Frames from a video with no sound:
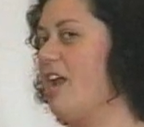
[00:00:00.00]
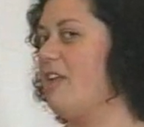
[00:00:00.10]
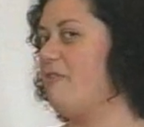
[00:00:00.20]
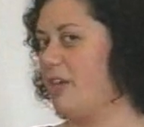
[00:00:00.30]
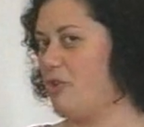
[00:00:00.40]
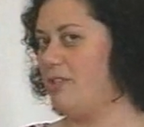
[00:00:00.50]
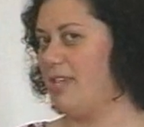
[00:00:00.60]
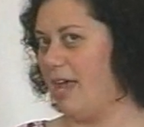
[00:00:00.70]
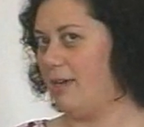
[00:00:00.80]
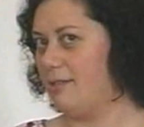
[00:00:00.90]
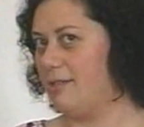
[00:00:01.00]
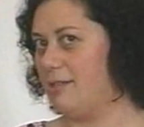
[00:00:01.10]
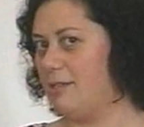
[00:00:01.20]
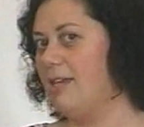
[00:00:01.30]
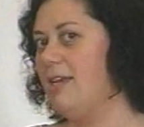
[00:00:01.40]
nonfiction
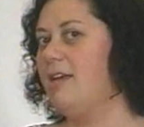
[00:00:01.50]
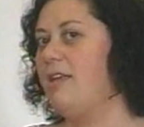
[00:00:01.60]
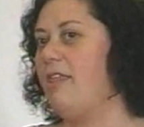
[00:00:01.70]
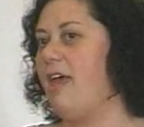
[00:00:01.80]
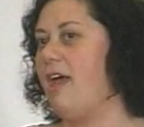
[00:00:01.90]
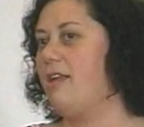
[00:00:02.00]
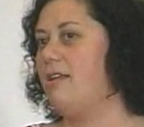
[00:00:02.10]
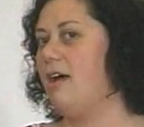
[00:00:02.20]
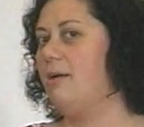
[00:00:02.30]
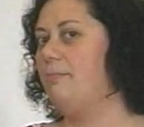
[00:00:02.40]
texts that